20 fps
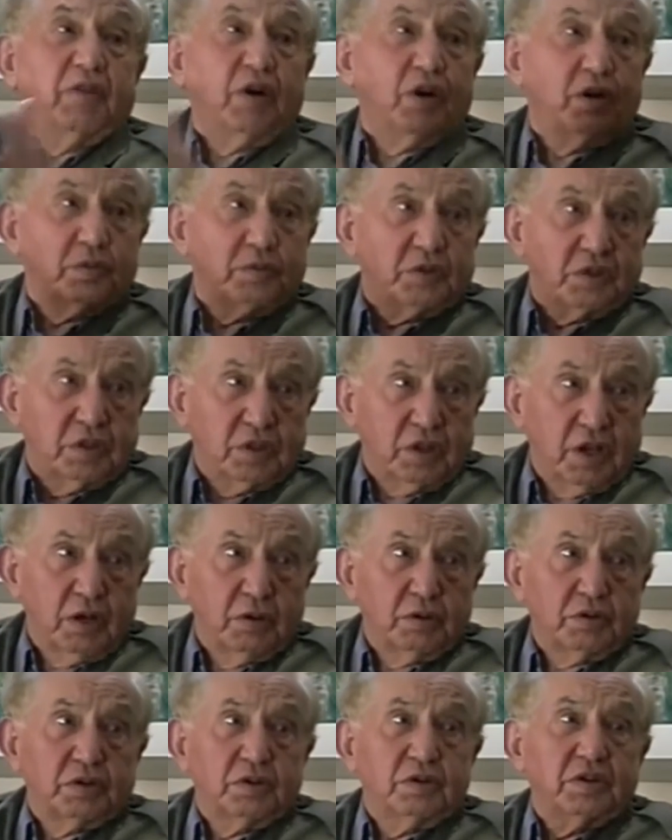have homes to
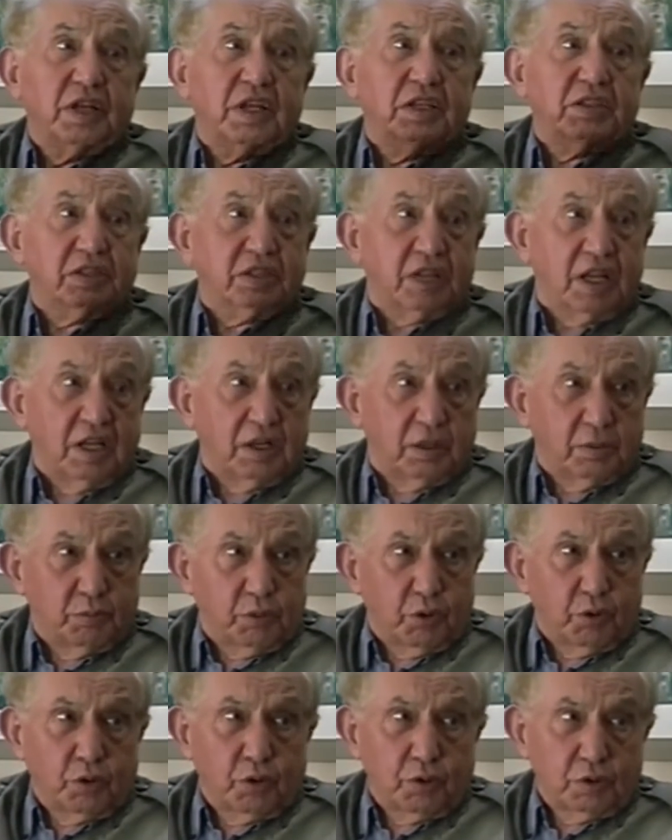go to, and they stayed
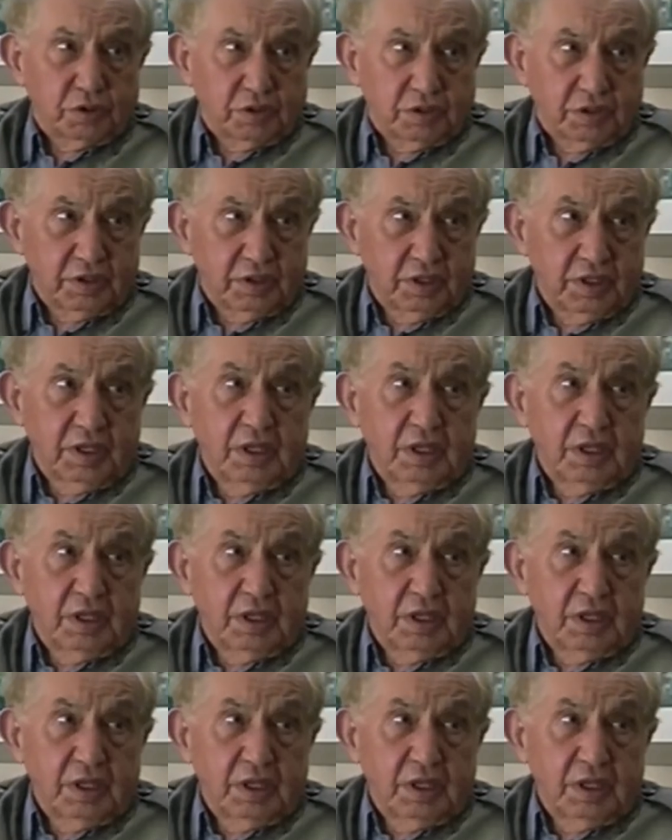aboard.